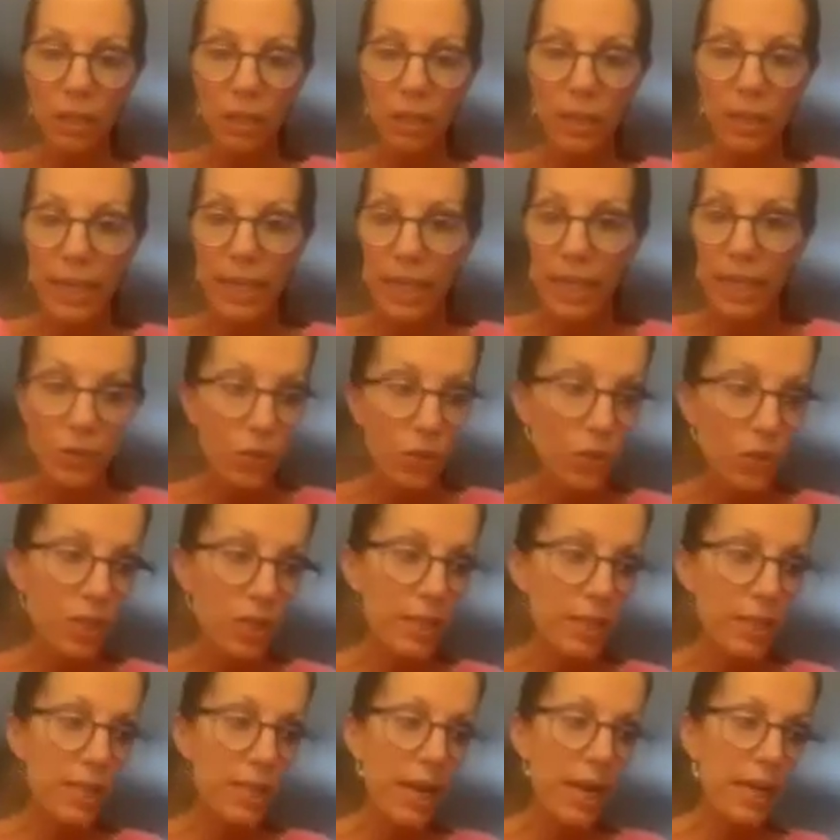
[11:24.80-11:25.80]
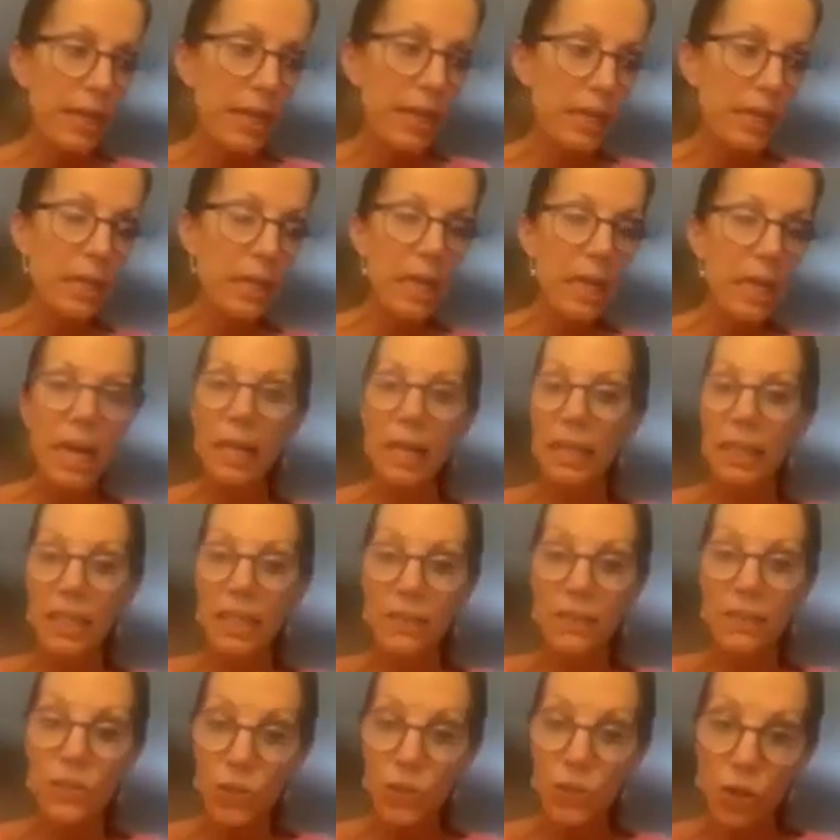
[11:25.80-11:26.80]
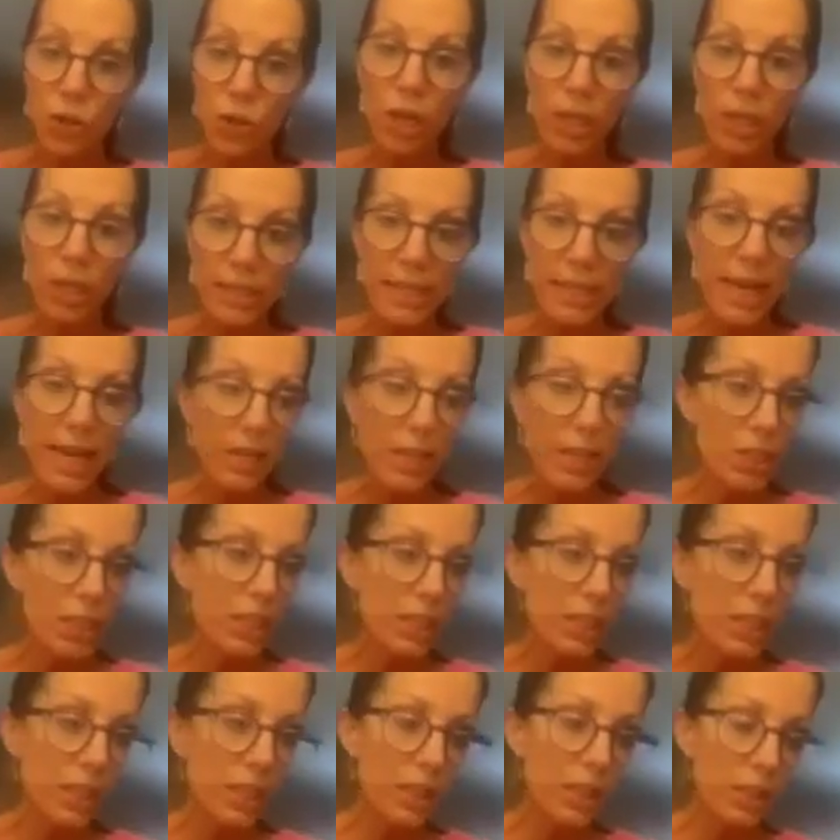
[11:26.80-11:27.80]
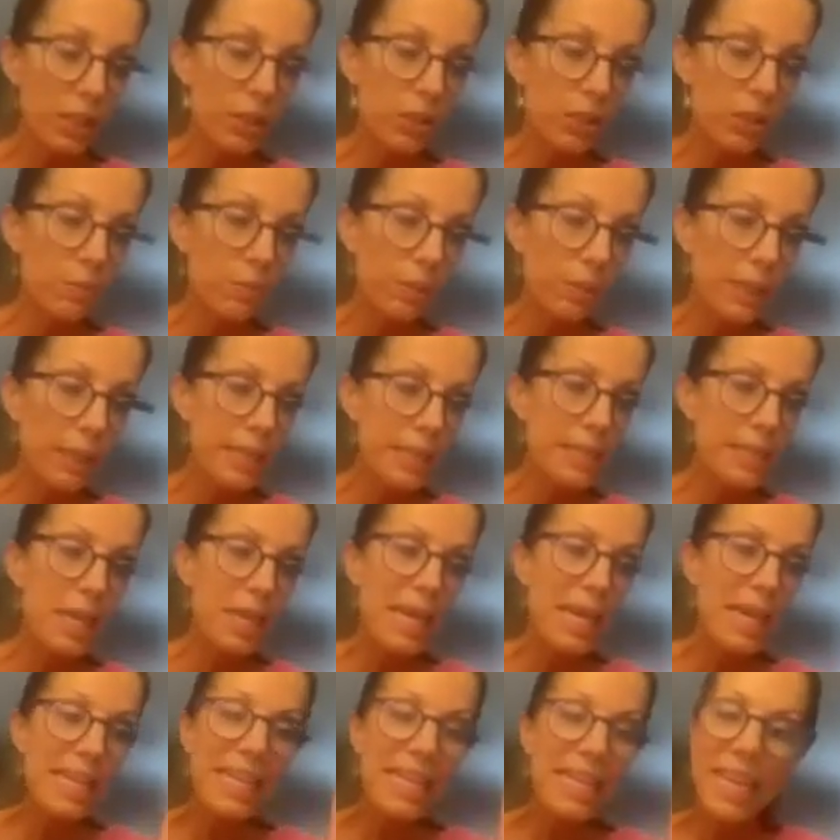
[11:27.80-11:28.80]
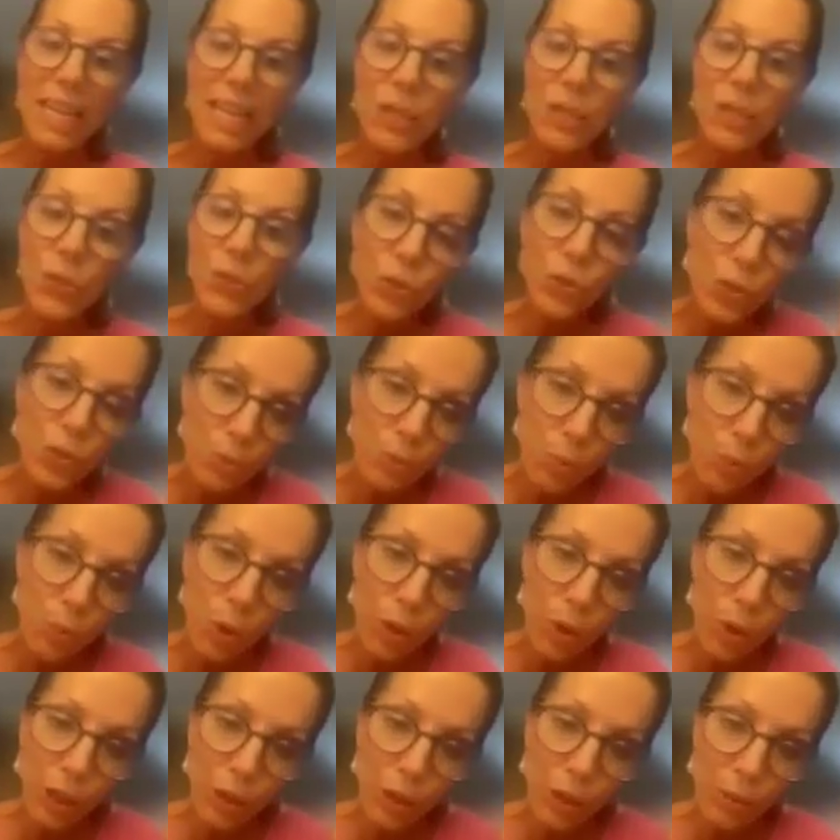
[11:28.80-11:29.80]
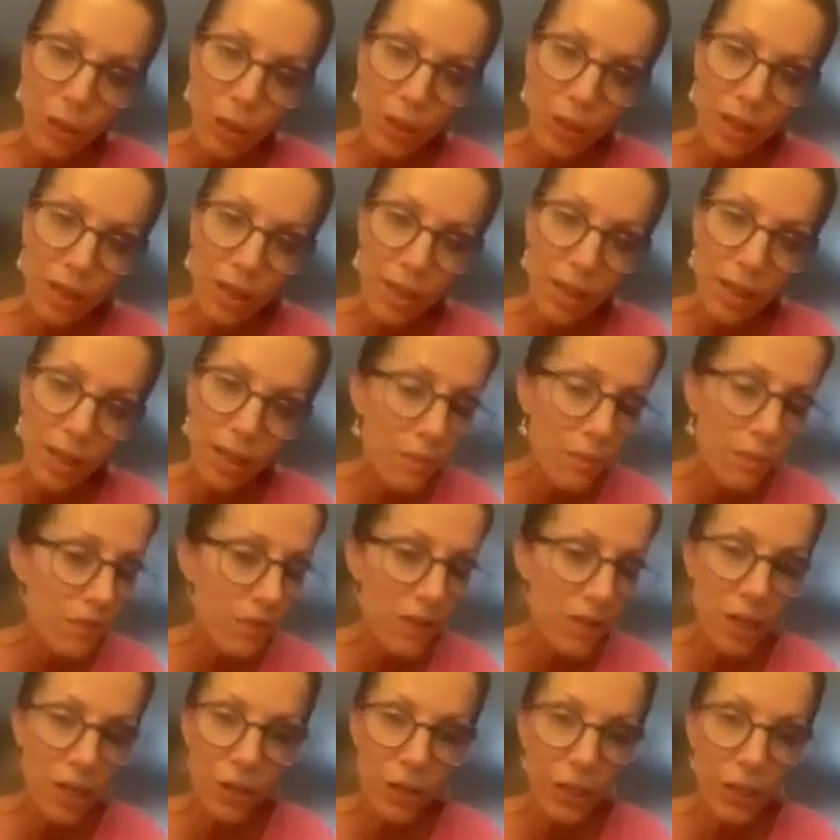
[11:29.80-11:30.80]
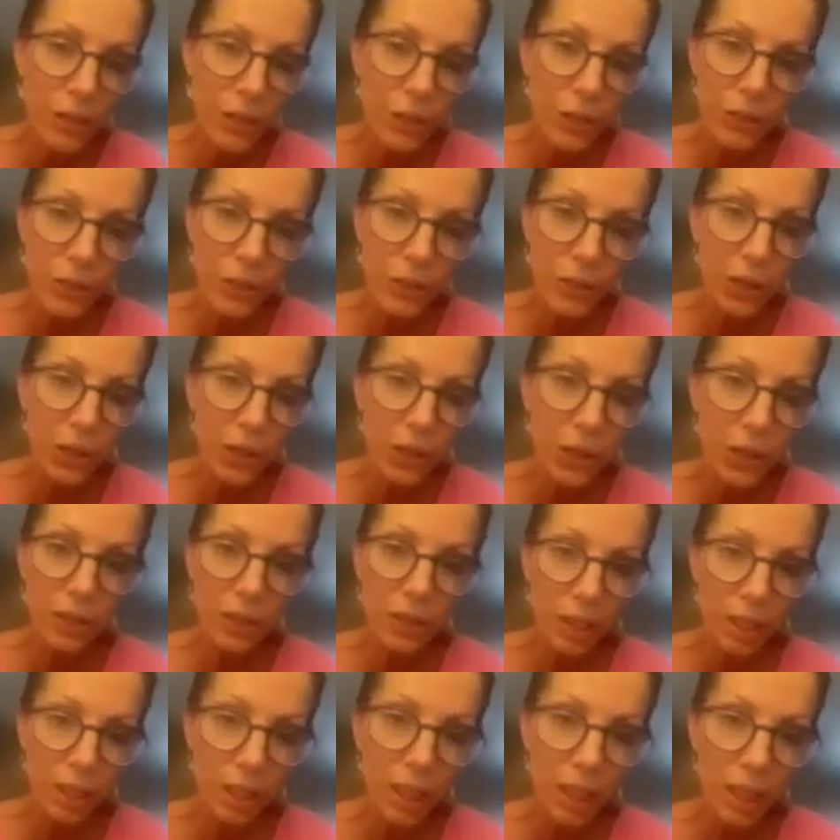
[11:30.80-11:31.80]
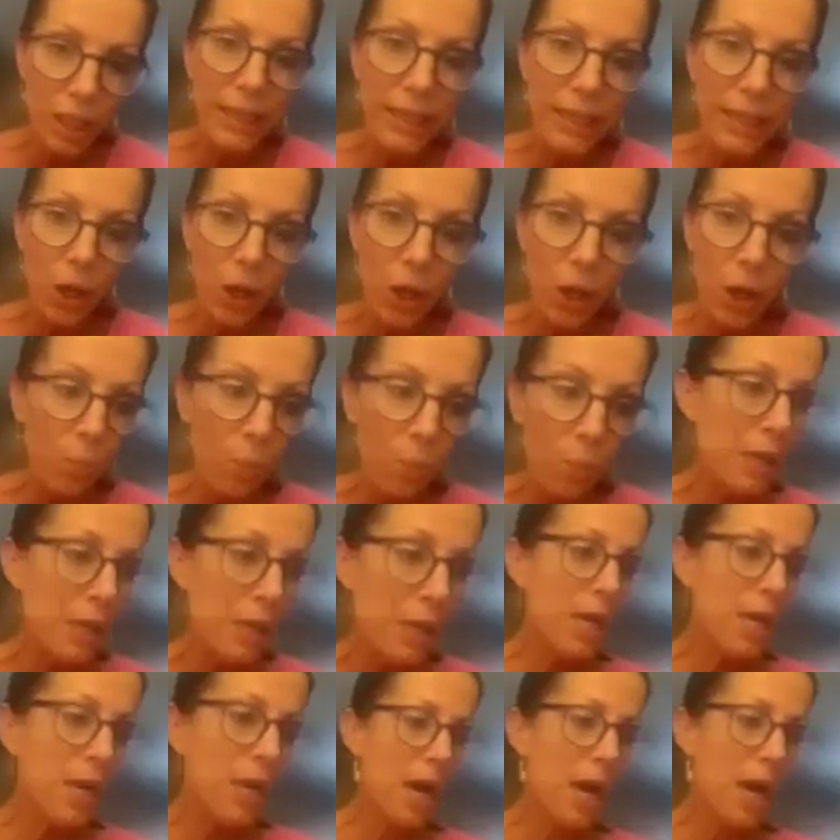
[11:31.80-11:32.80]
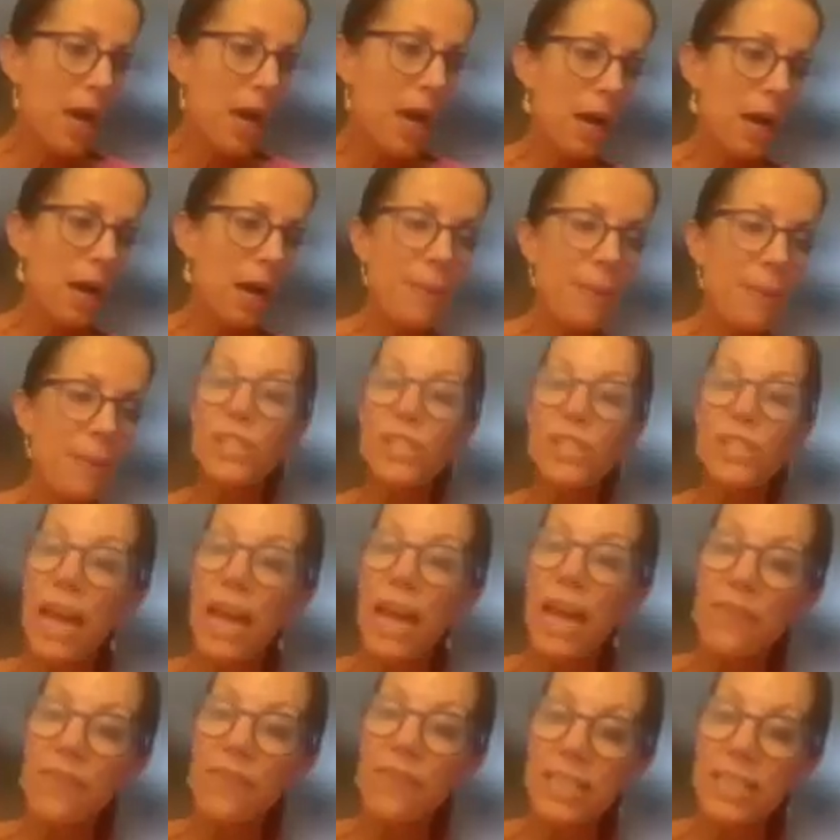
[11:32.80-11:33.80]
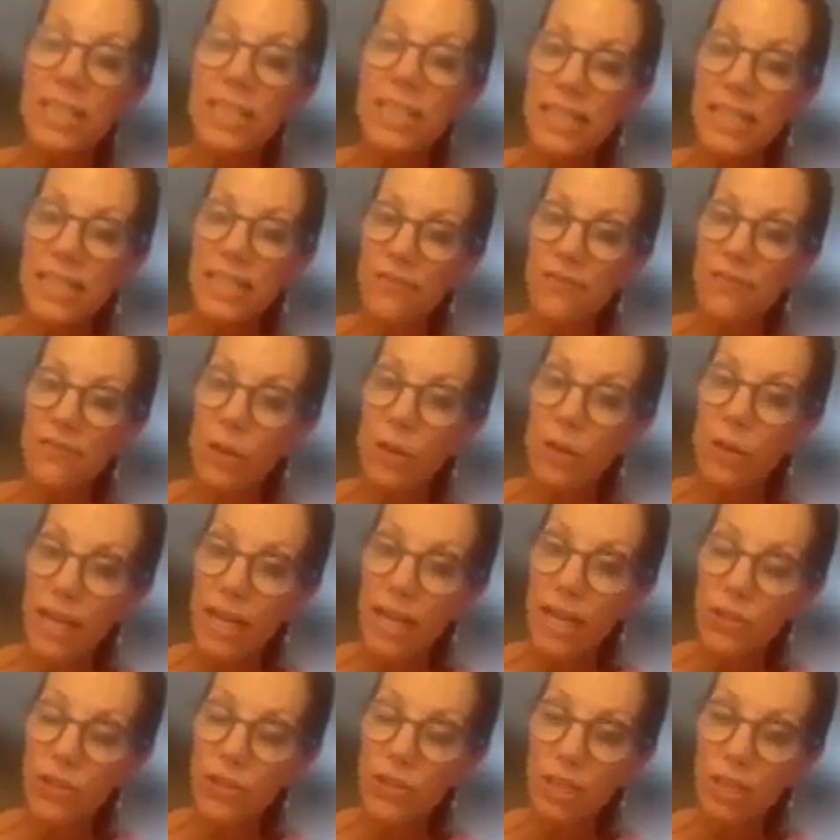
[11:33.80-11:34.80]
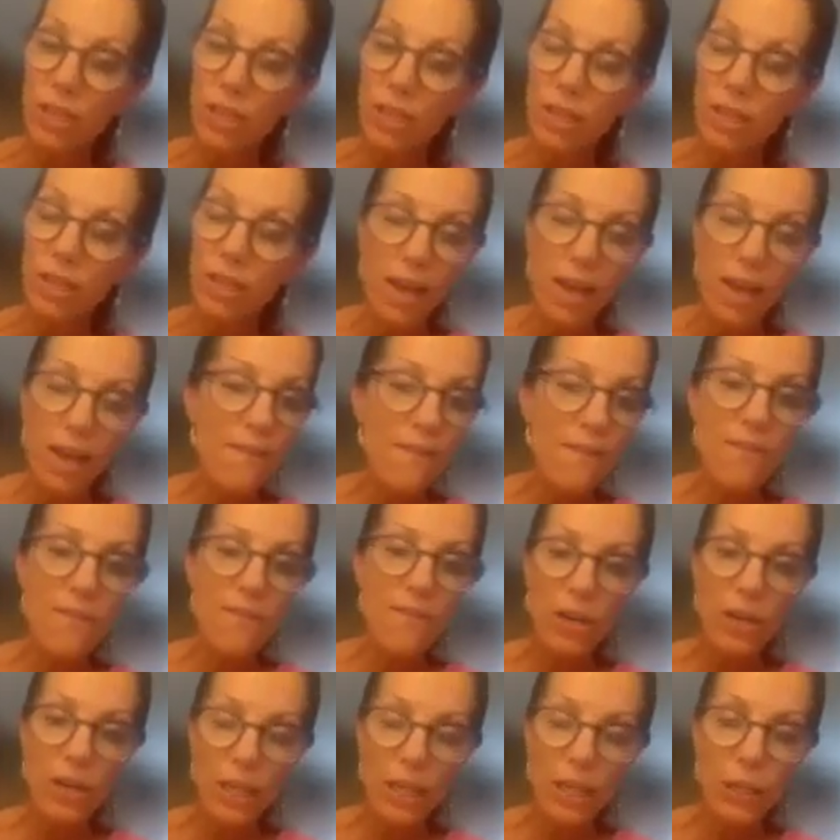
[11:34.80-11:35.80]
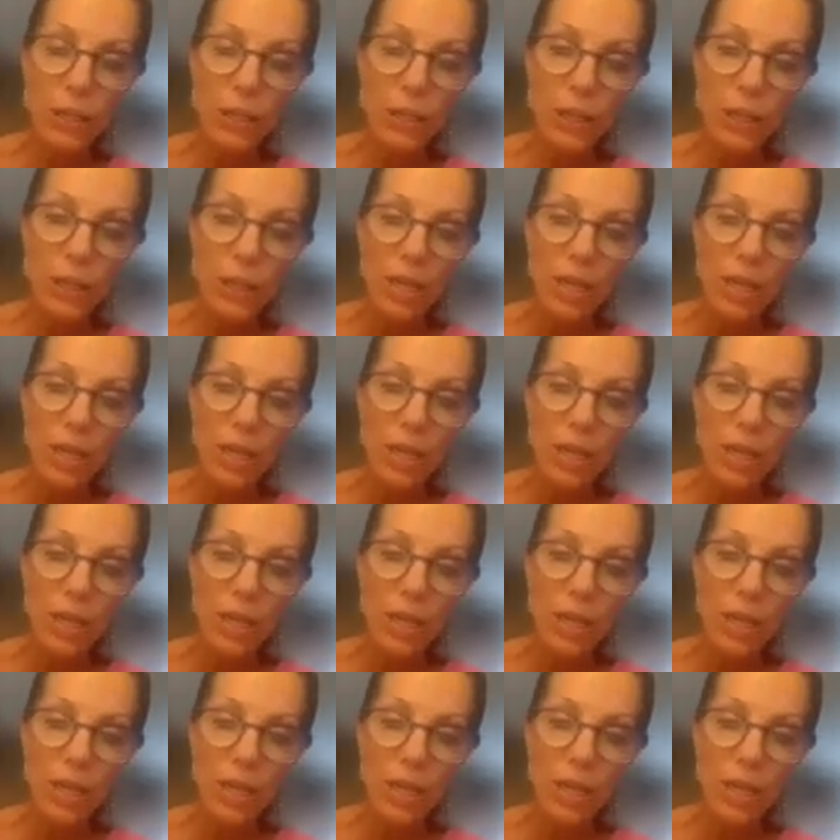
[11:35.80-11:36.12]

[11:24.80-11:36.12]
Cancer Society, Live Strong is actually a good place. Cancer Support Community, very good online help. Patient Advocacy Foundation, very good.